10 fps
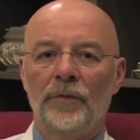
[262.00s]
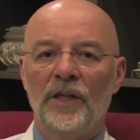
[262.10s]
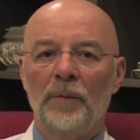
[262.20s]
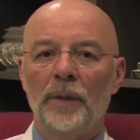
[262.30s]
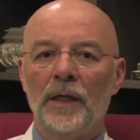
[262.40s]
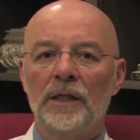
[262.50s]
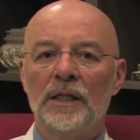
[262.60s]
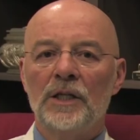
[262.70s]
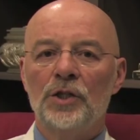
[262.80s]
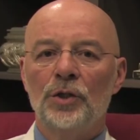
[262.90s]
The
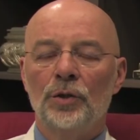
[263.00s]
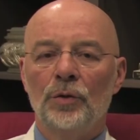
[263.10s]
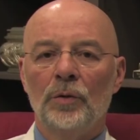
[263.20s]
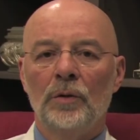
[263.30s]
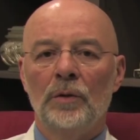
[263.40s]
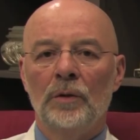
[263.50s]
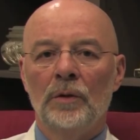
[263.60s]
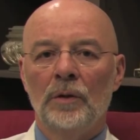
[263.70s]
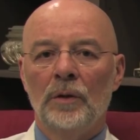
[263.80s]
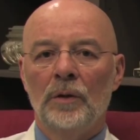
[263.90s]
ability to
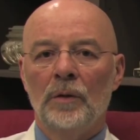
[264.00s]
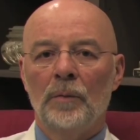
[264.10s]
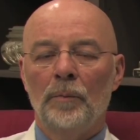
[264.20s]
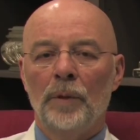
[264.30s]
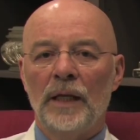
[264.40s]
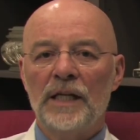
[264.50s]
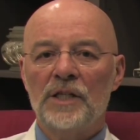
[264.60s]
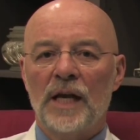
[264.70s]
place